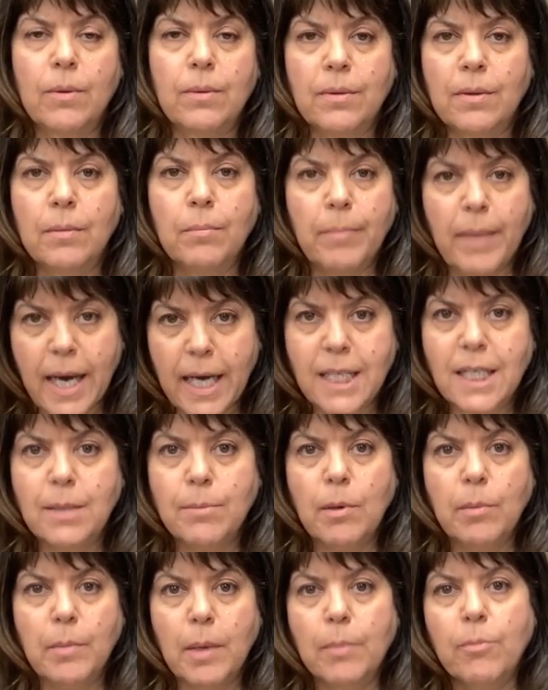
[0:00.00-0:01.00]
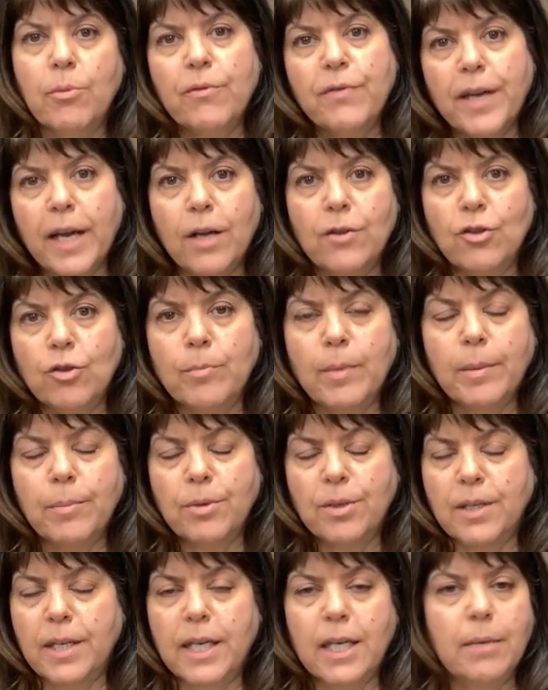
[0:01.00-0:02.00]
the maximum number of council
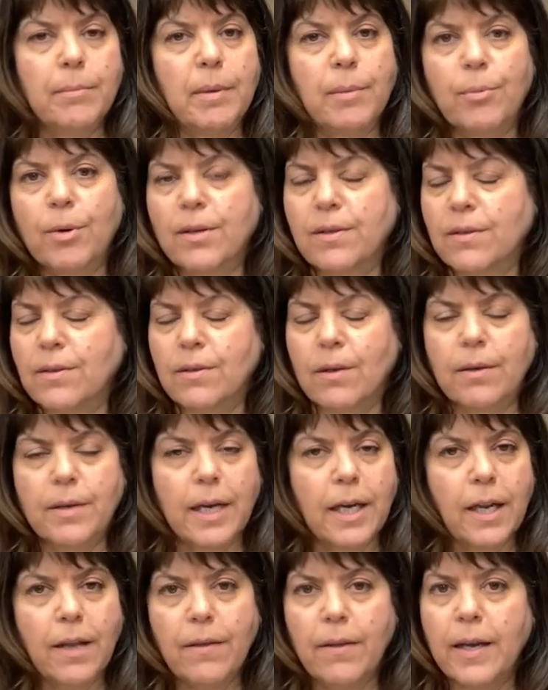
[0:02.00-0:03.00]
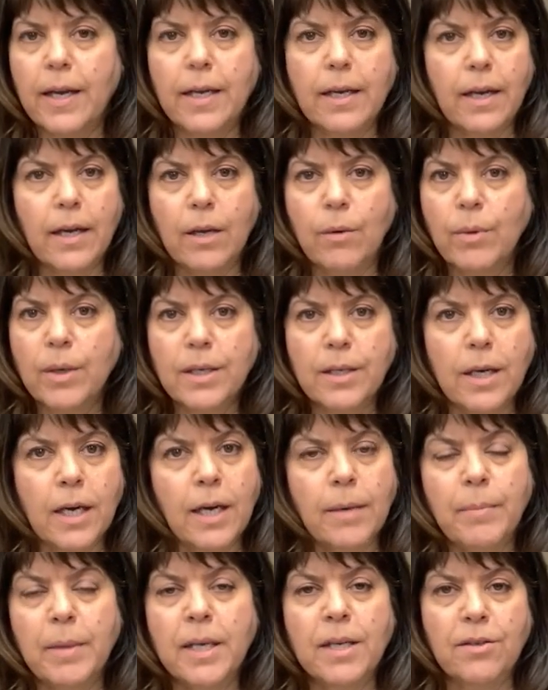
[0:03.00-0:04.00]
members that can be present on anything at any one
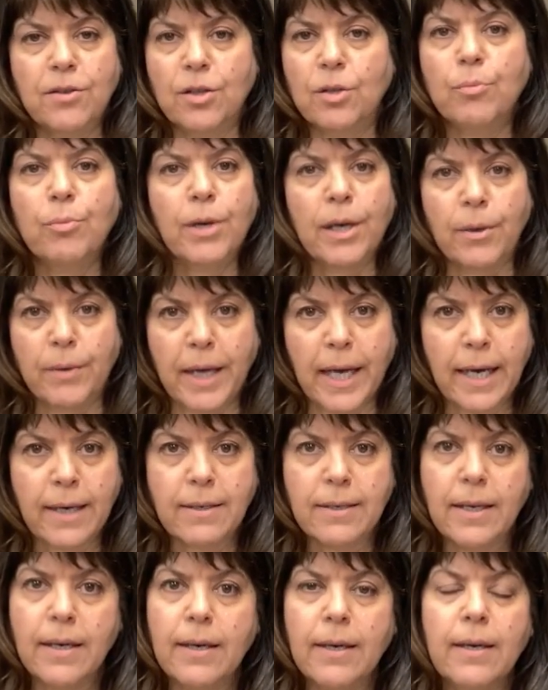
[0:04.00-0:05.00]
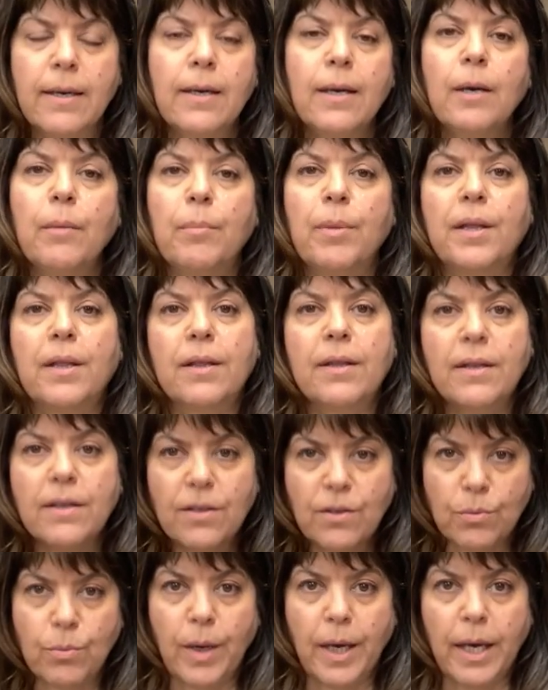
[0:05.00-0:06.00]
time because of the Brown Act. But
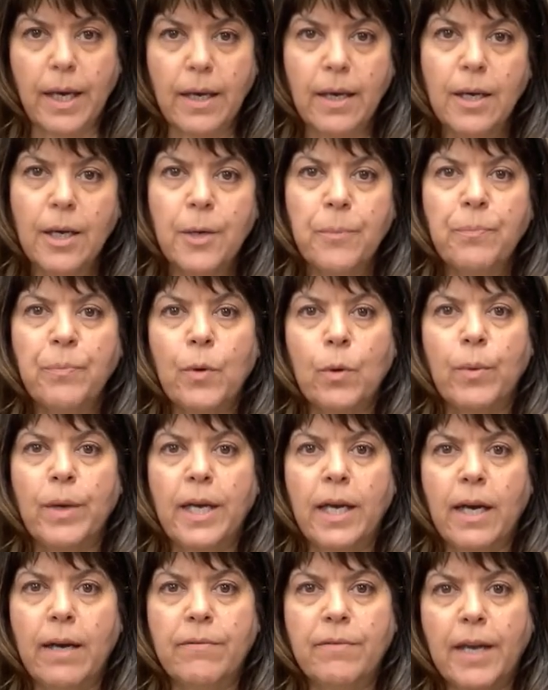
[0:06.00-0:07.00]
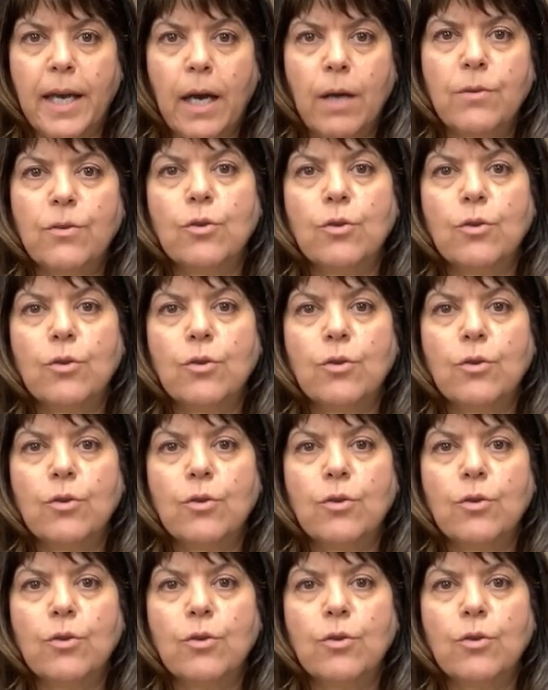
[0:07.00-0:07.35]
this way, we have council